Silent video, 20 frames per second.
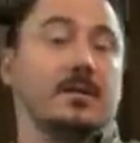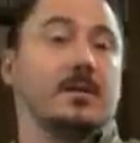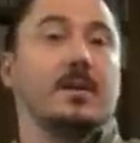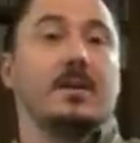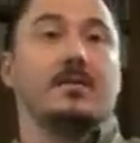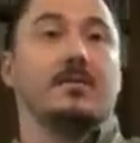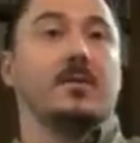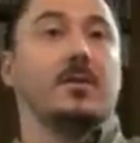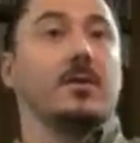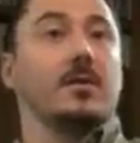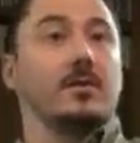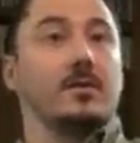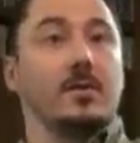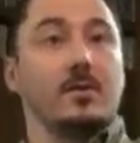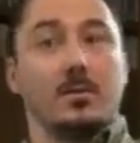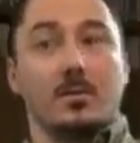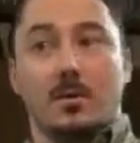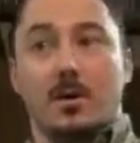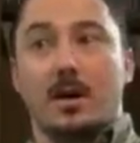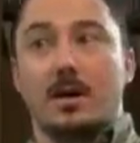even our
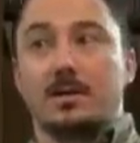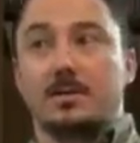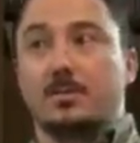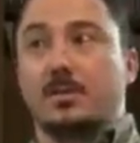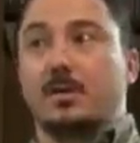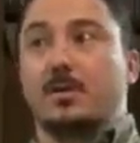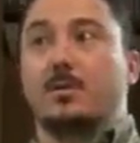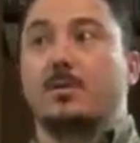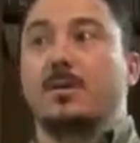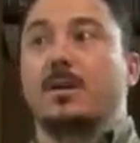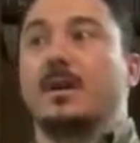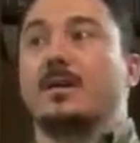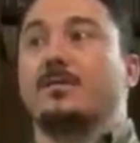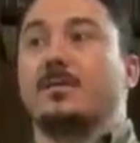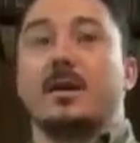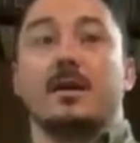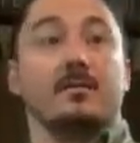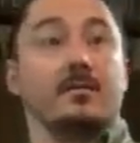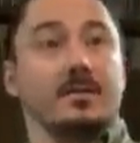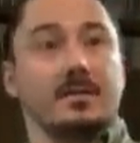local hospital. We have
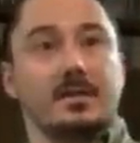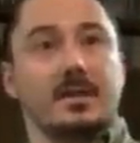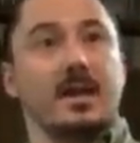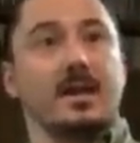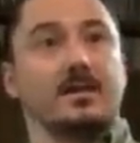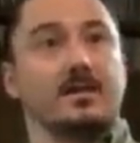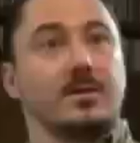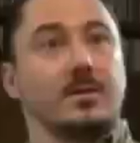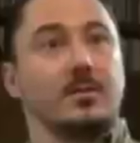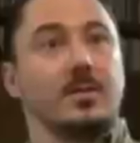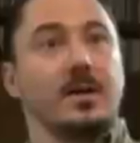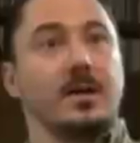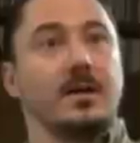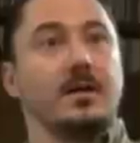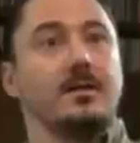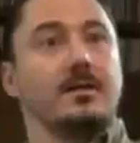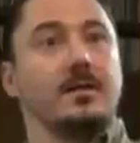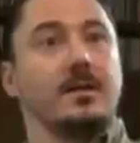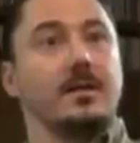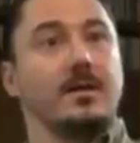to have a disaster plan,
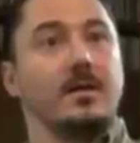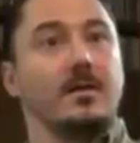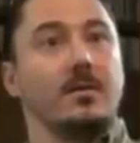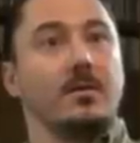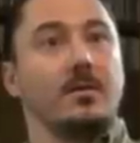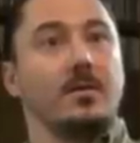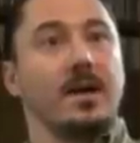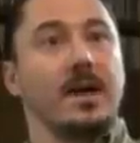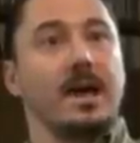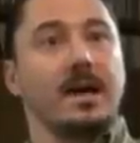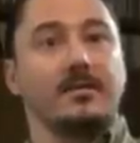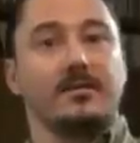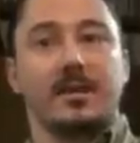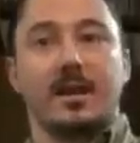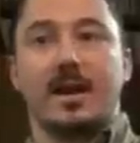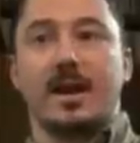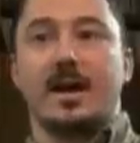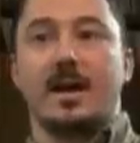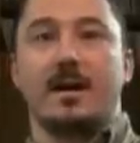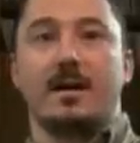and we have
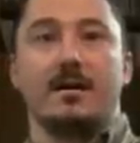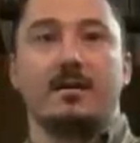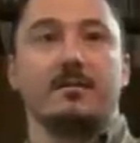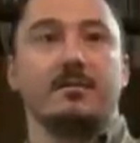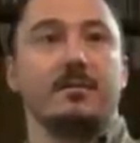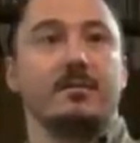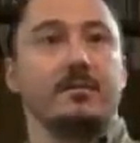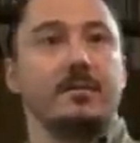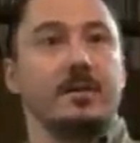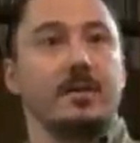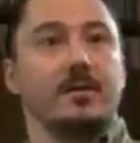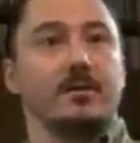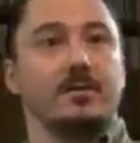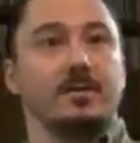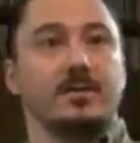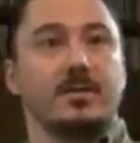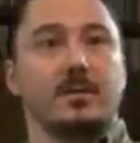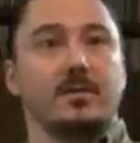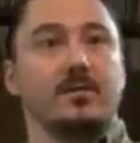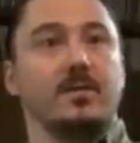to have,
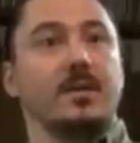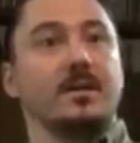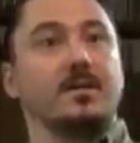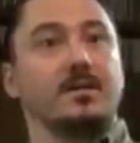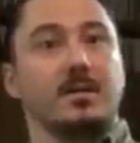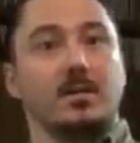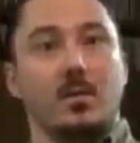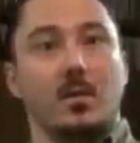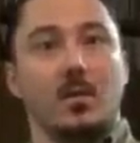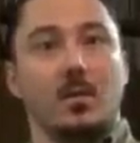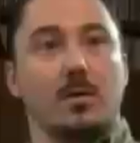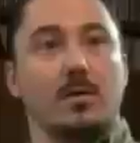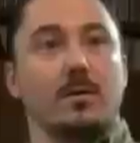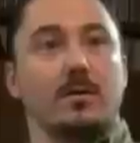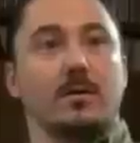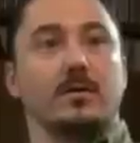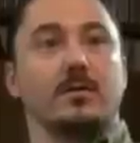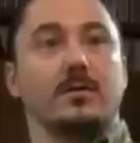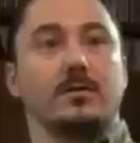certain things in order.